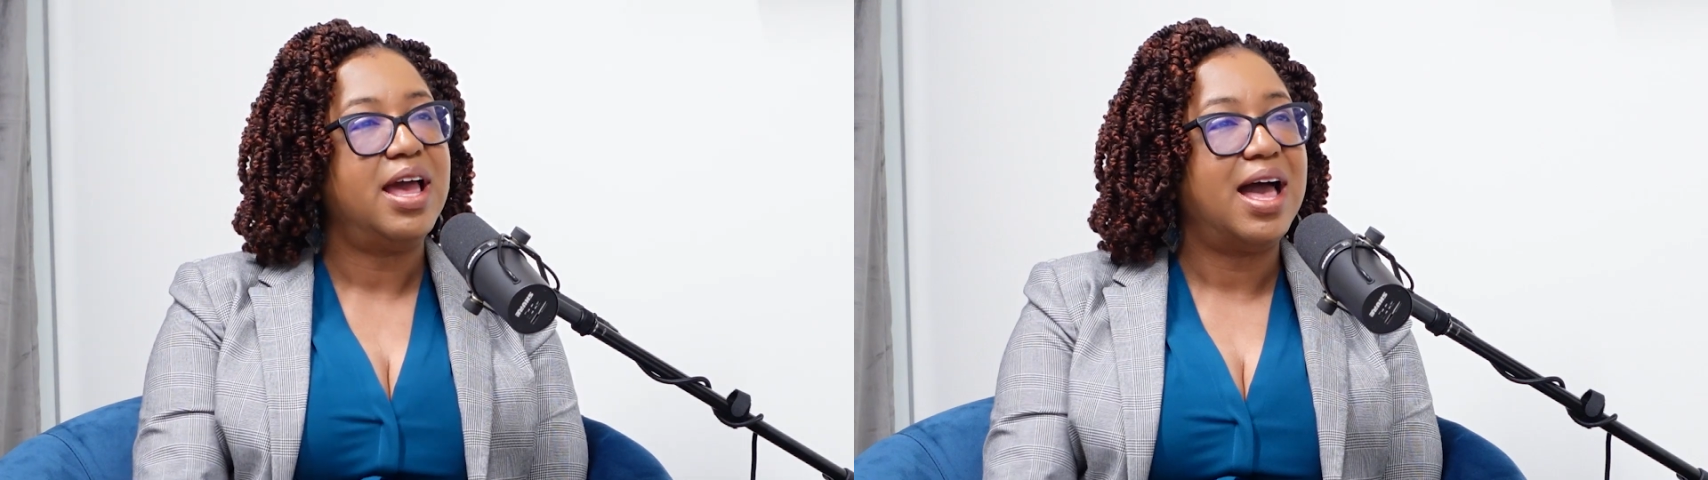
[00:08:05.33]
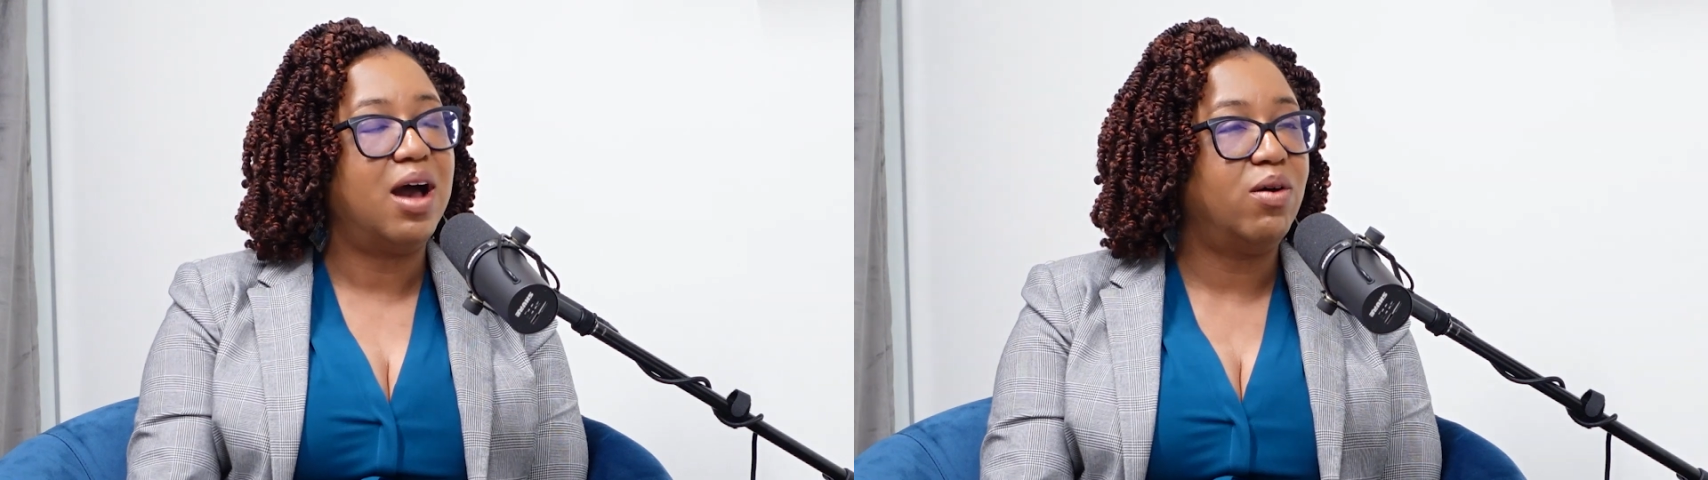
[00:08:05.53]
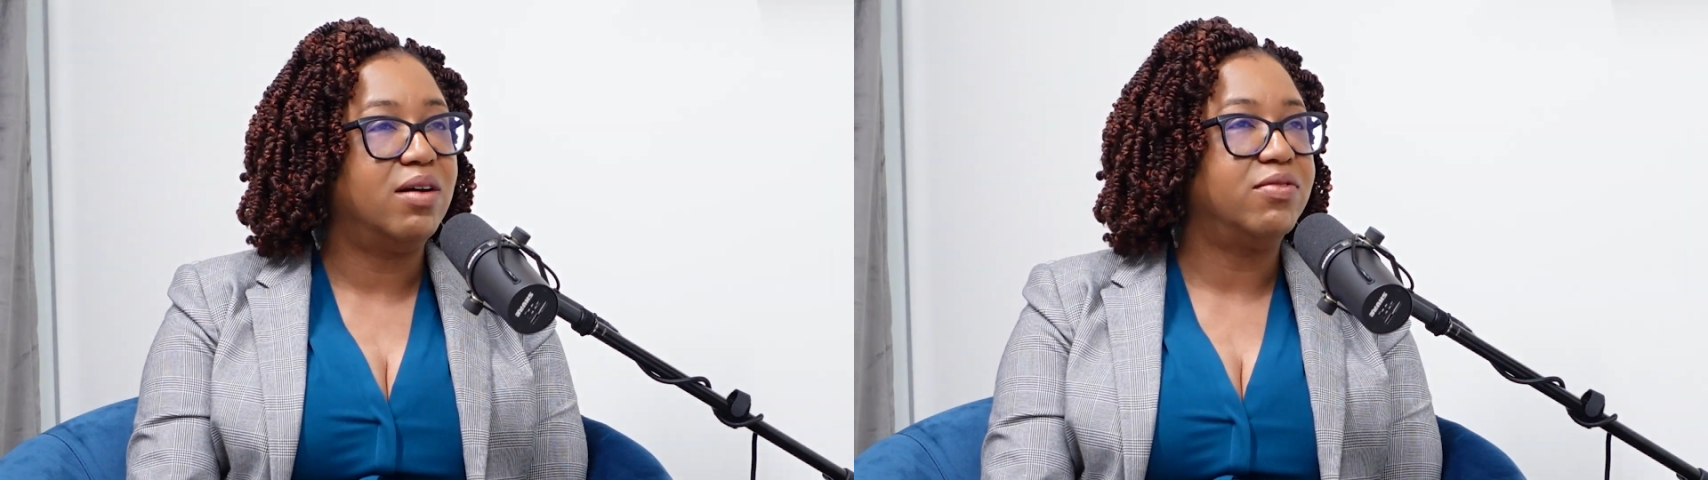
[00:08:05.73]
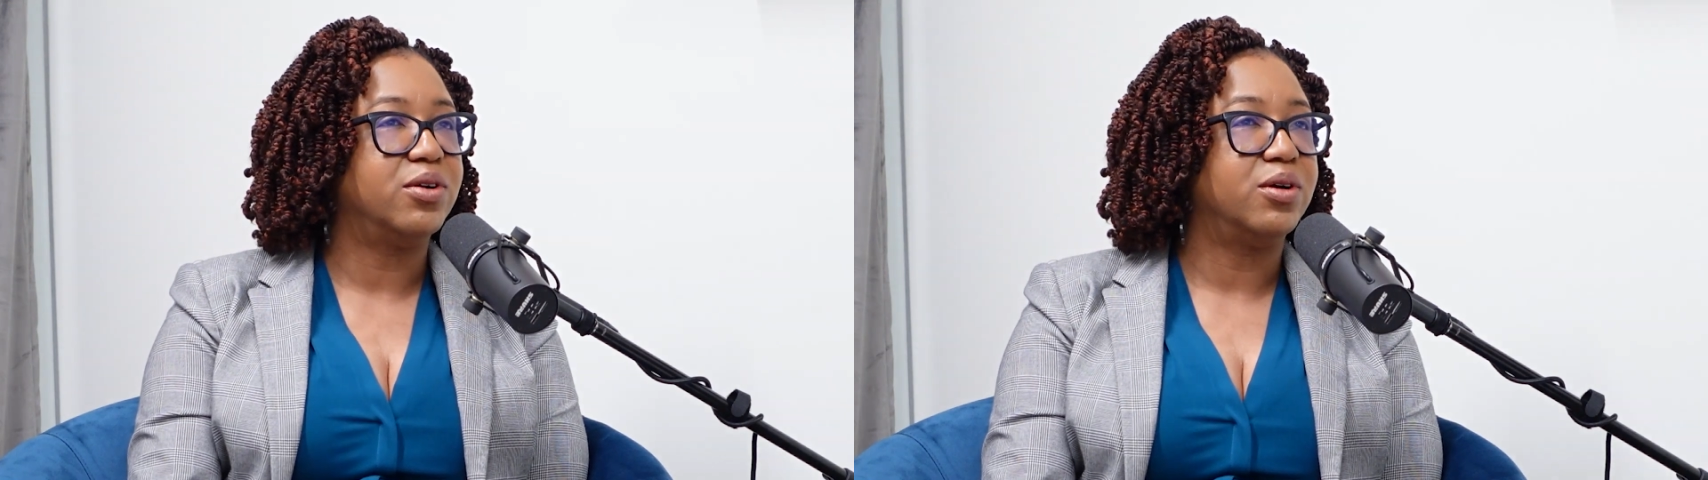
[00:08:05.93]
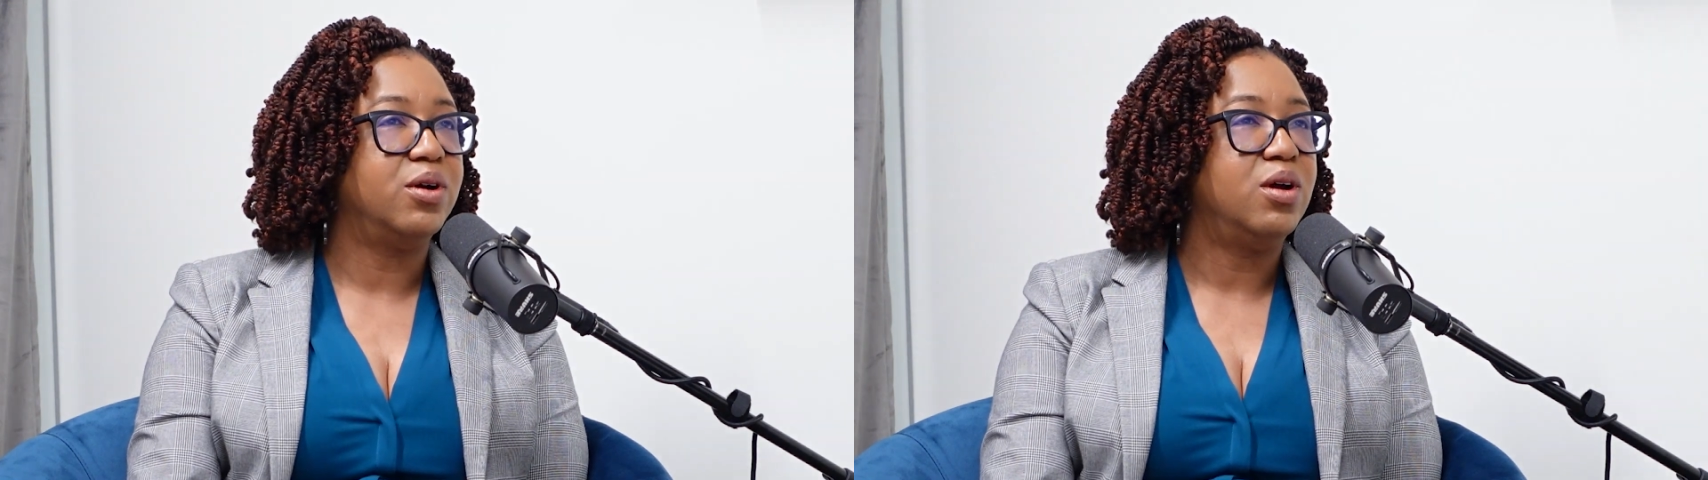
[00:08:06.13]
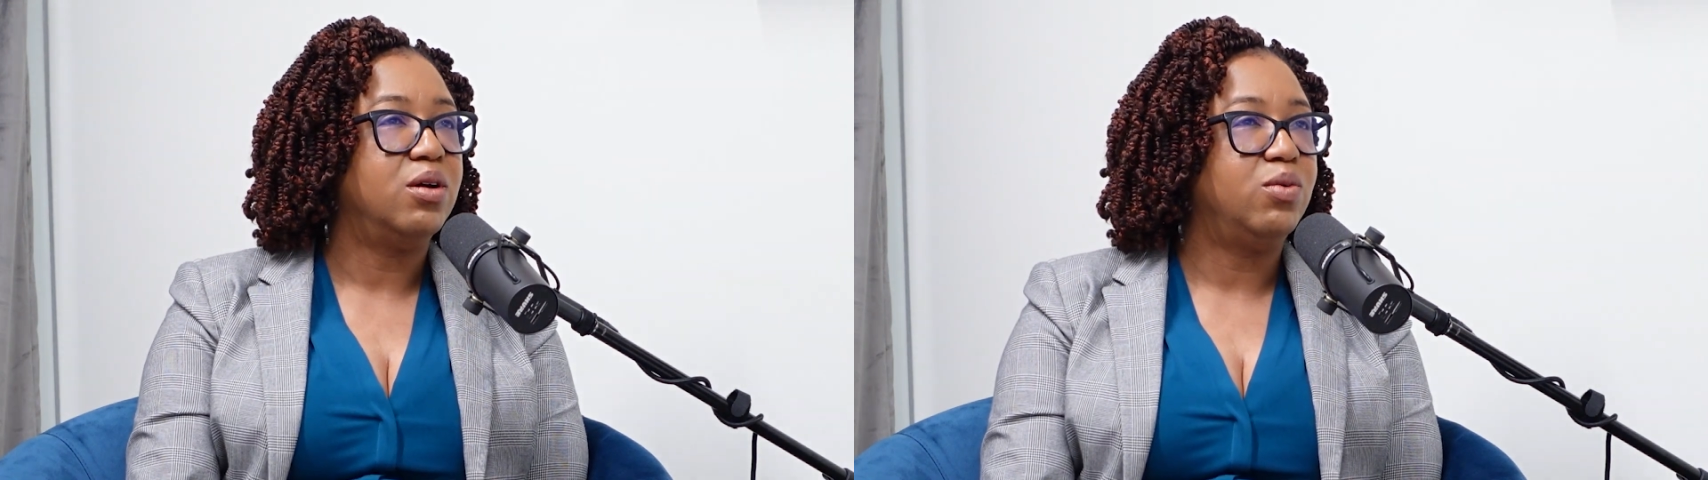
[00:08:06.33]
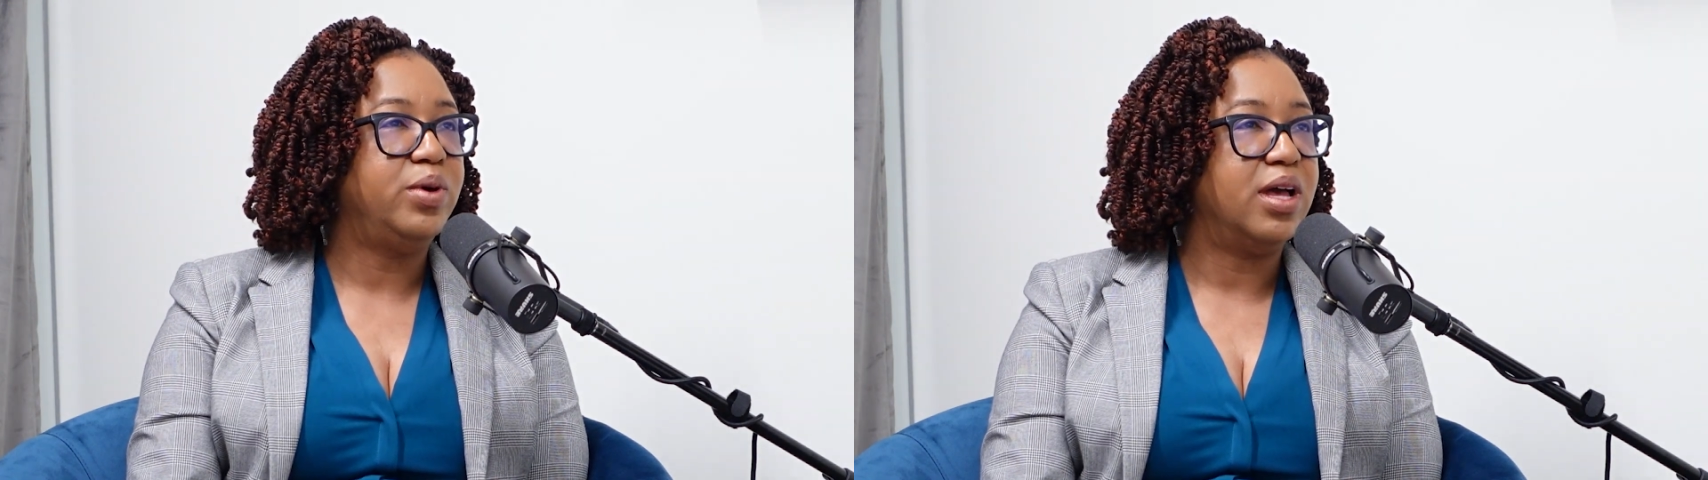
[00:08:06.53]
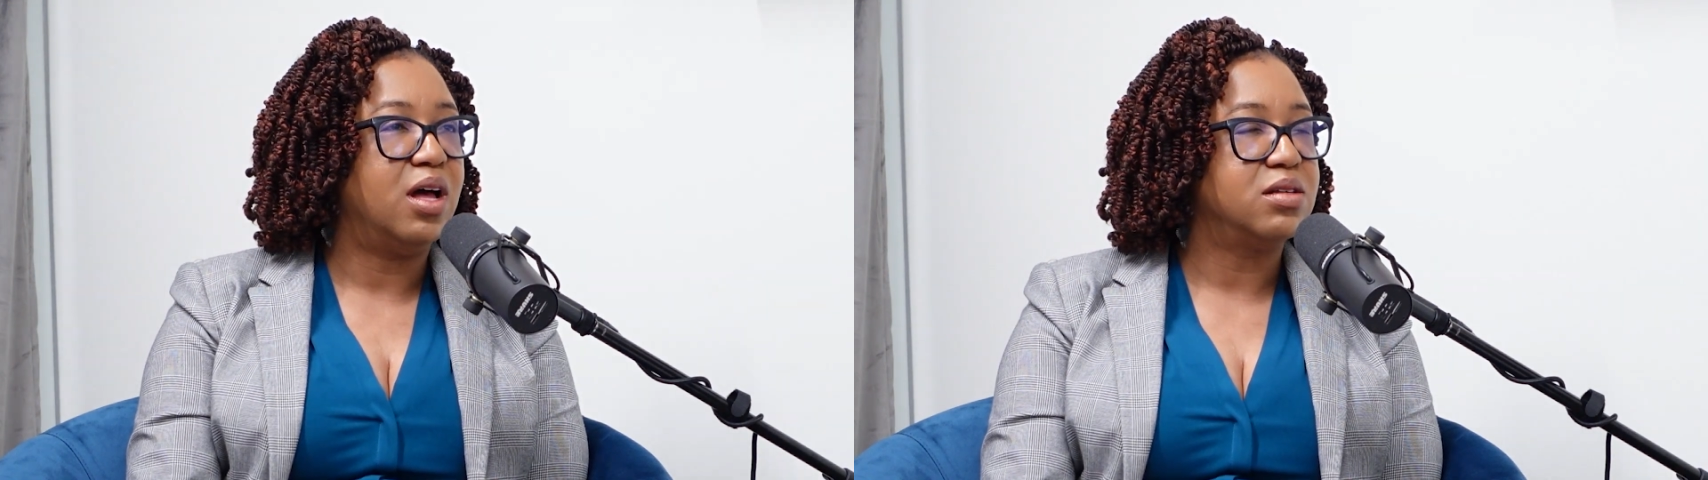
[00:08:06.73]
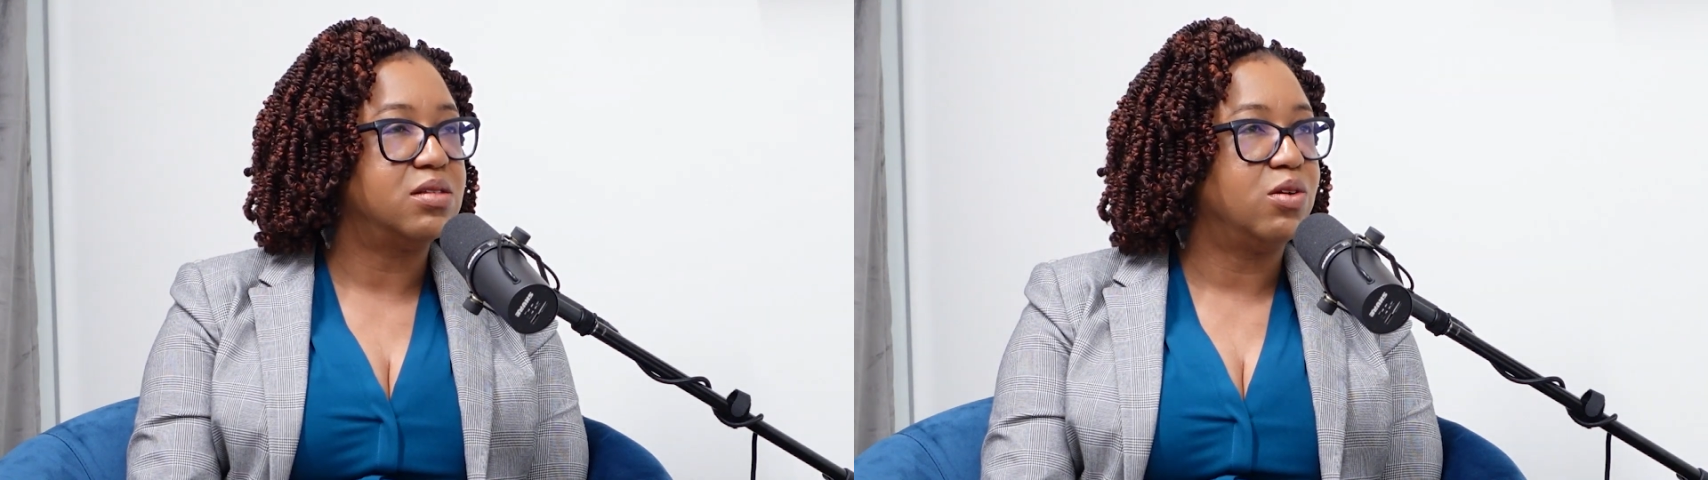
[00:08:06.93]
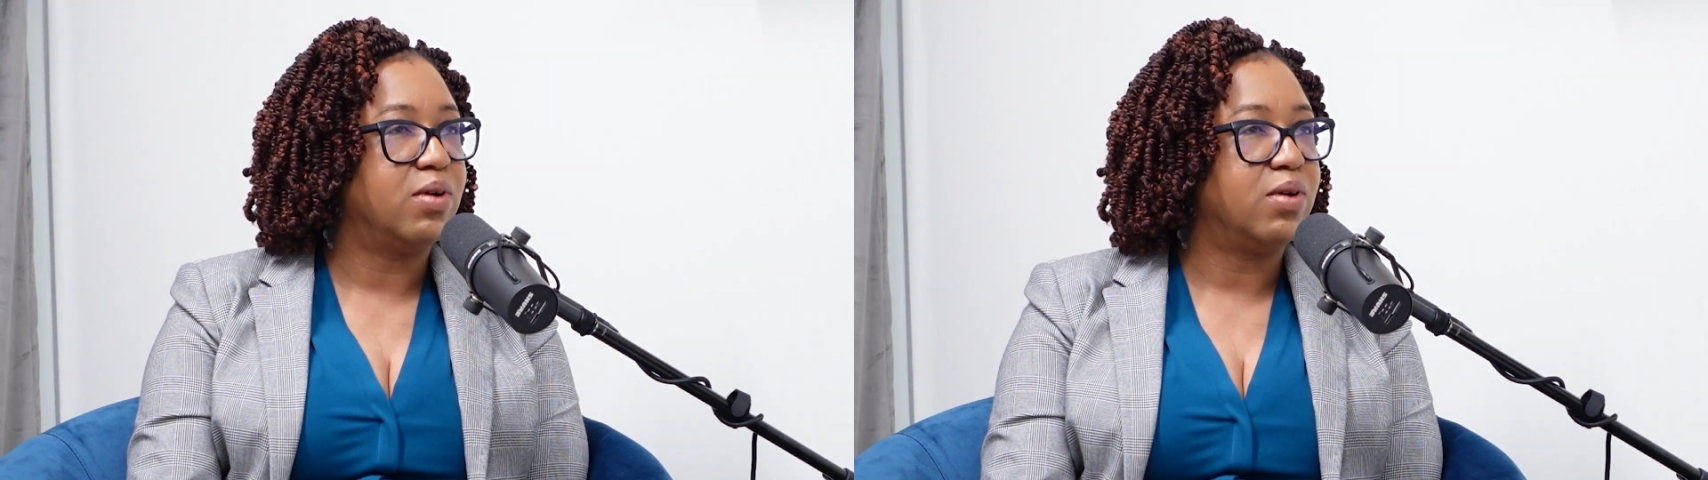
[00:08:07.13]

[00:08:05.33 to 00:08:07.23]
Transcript: However, we also